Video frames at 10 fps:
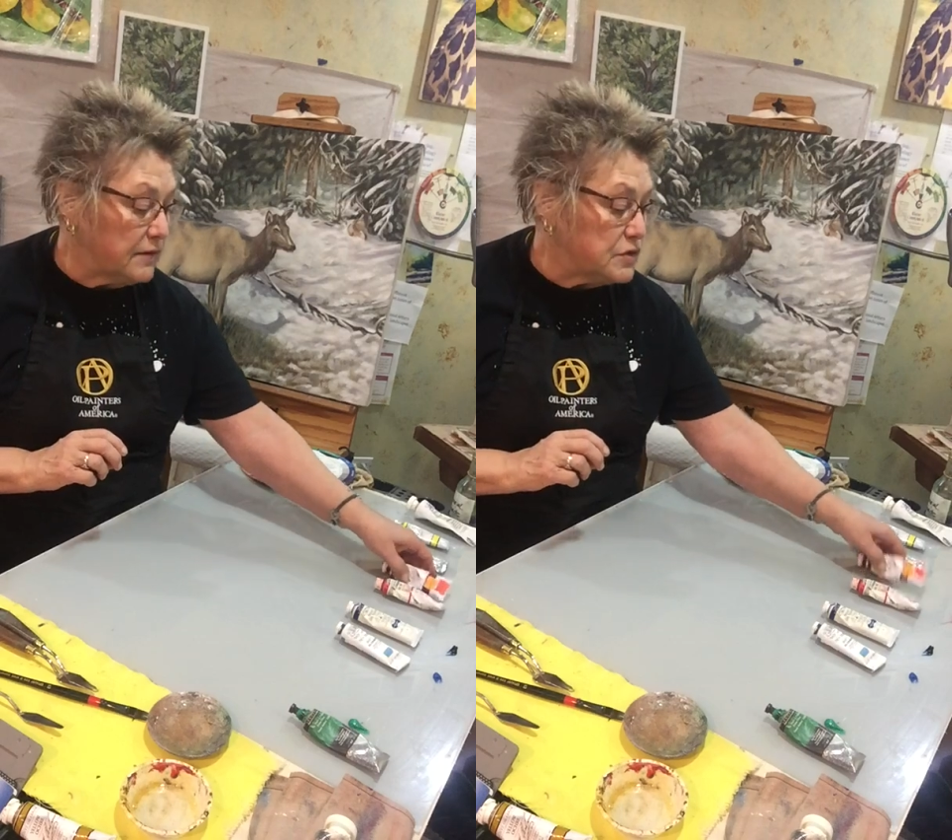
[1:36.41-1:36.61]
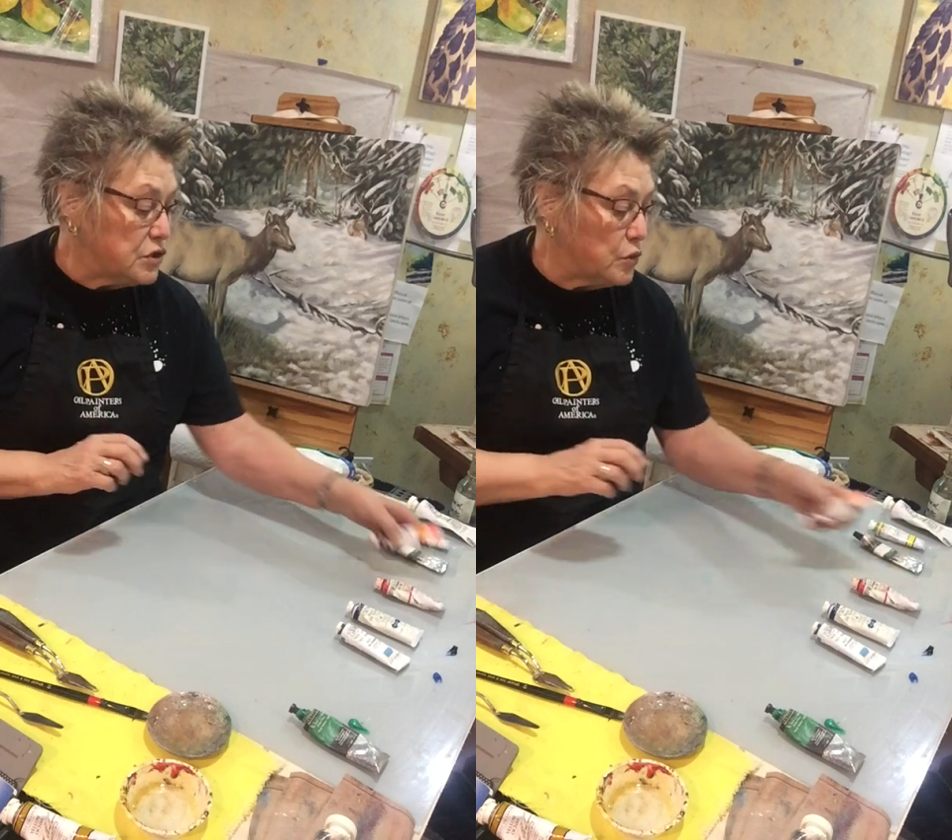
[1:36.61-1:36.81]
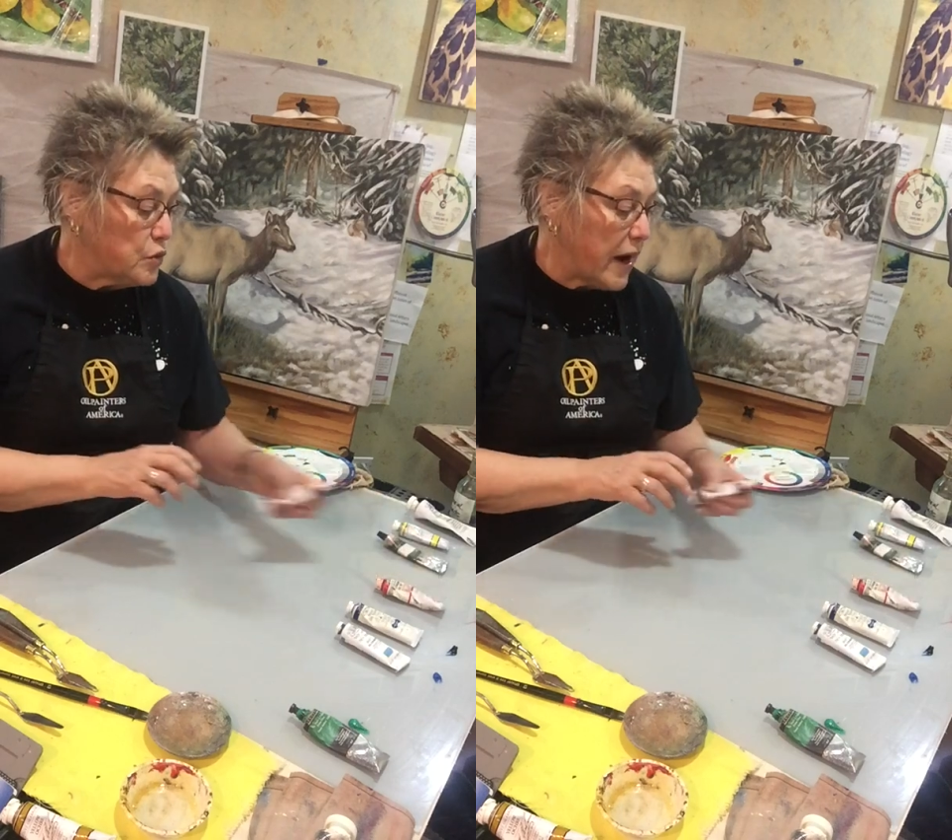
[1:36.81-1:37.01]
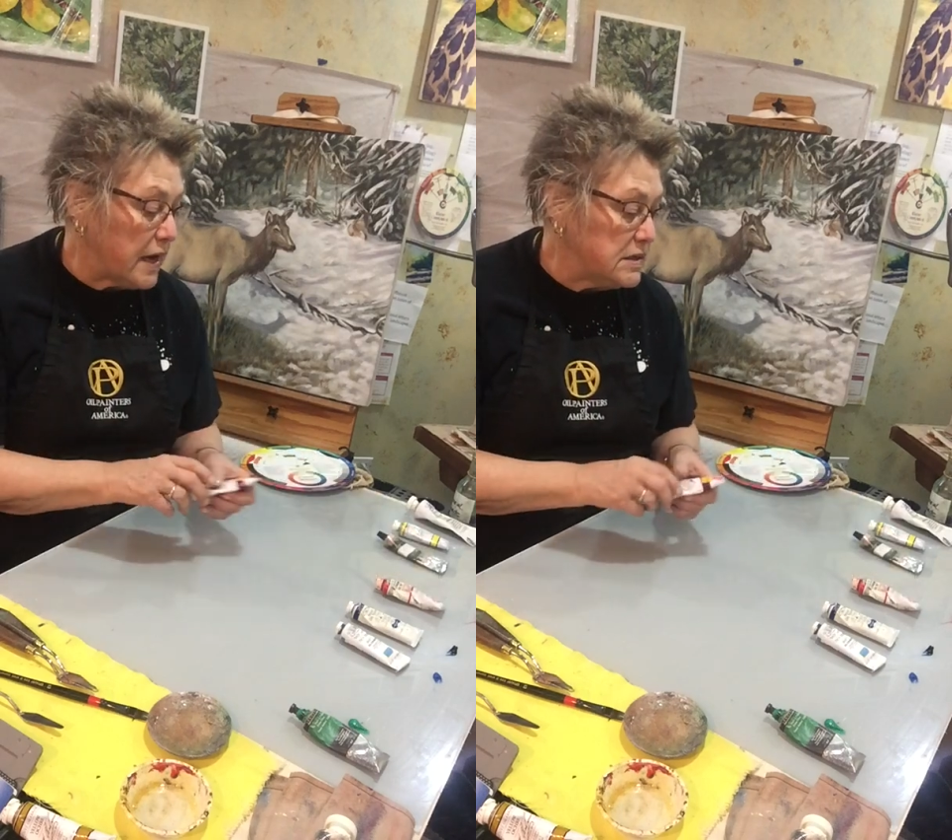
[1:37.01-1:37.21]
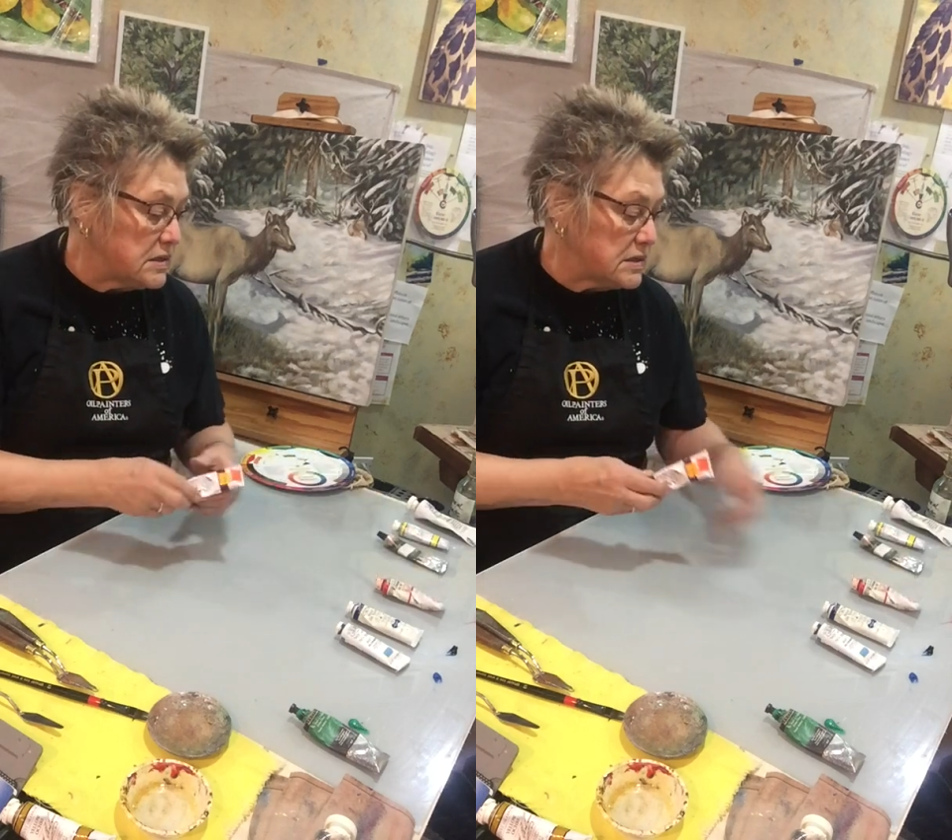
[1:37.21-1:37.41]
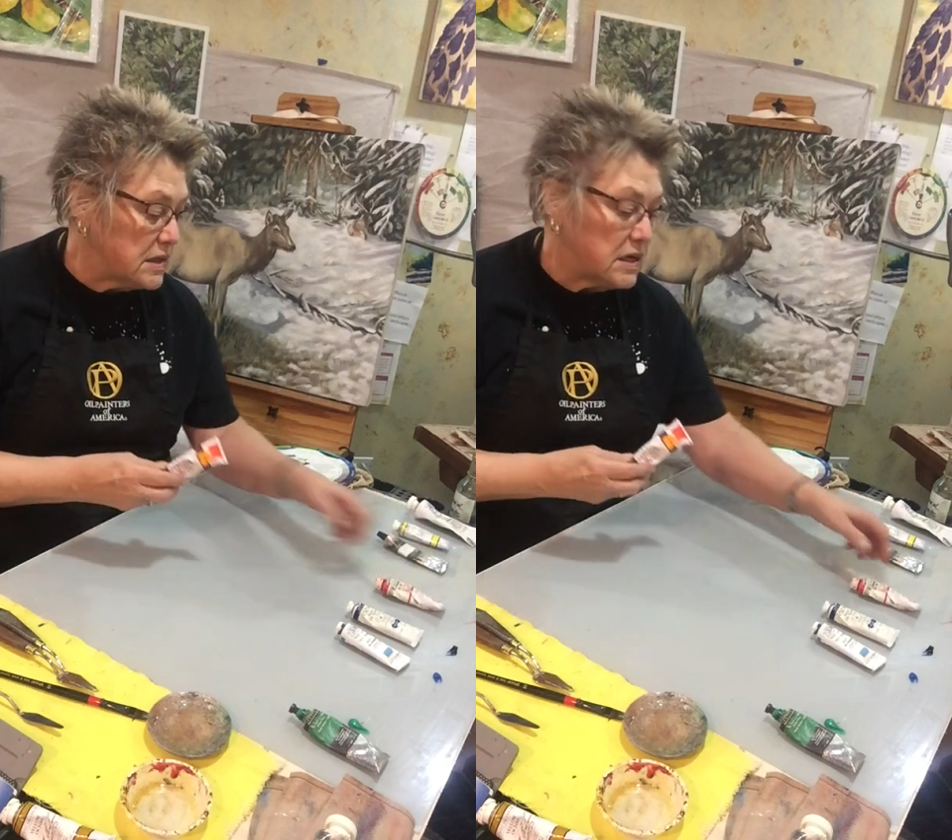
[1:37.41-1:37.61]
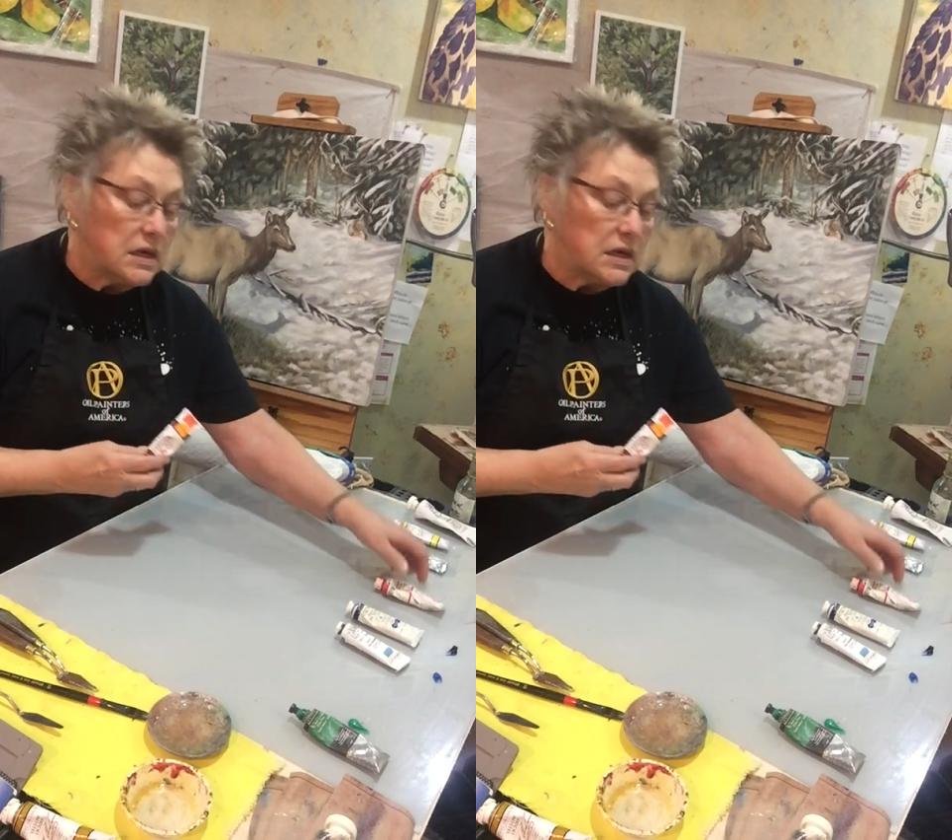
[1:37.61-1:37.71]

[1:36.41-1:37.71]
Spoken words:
have 2 reds.